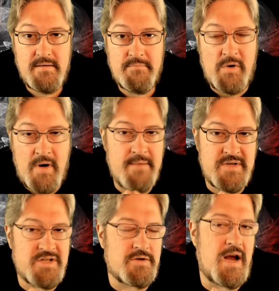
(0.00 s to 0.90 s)
But what I'm
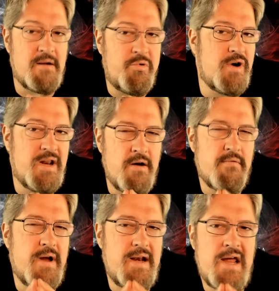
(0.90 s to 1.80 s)
just trying to point
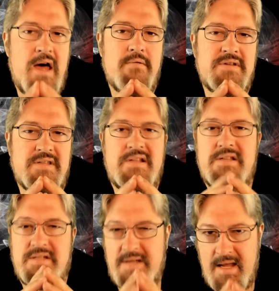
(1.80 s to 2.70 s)
out right now is that
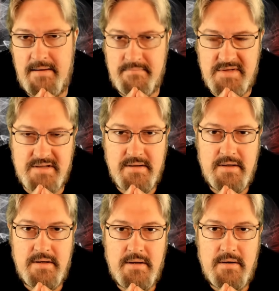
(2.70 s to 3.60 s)
it seems
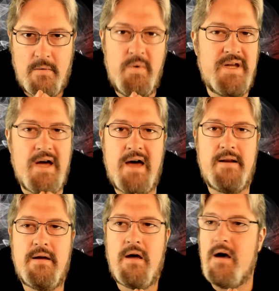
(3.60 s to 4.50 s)
we
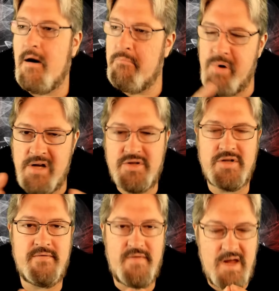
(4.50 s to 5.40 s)
got a
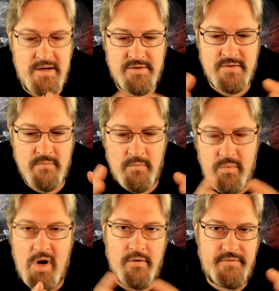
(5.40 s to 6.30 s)
bunch of
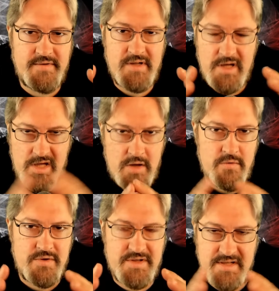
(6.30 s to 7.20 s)
interwoven,
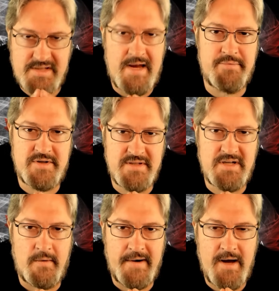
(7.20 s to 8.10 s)
huge deceptions
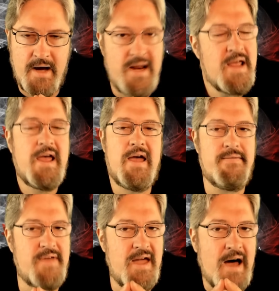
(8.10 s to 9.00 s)
going on,
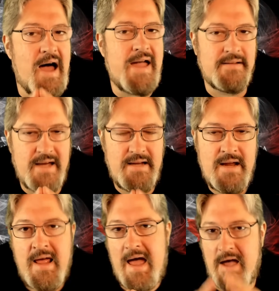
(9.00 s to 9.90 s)
and they
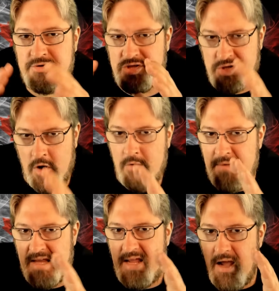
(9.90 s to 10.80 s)
highlight how so
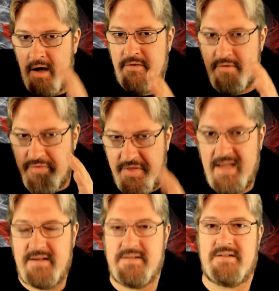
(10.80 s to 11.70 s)
many other
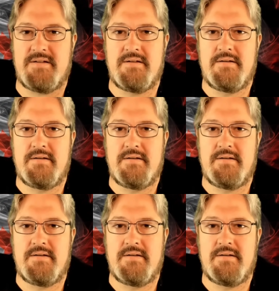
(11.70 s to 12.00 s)
things